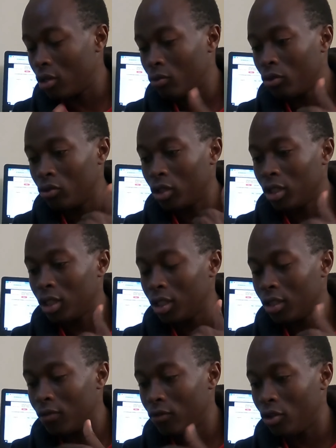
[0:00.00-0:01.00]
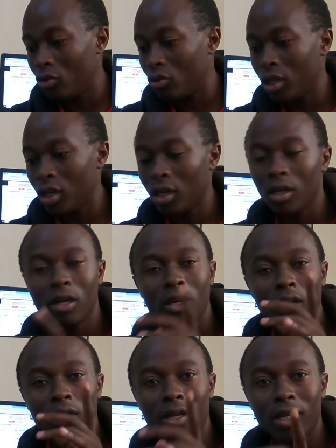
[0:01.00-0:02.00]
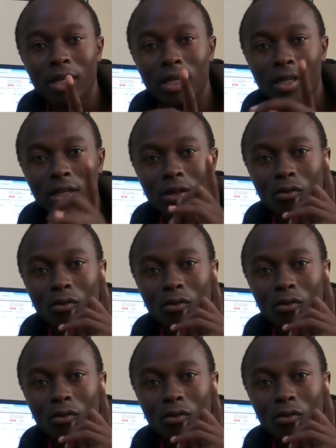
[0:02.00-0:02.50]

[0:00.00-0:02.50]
I will suggest the video there, link,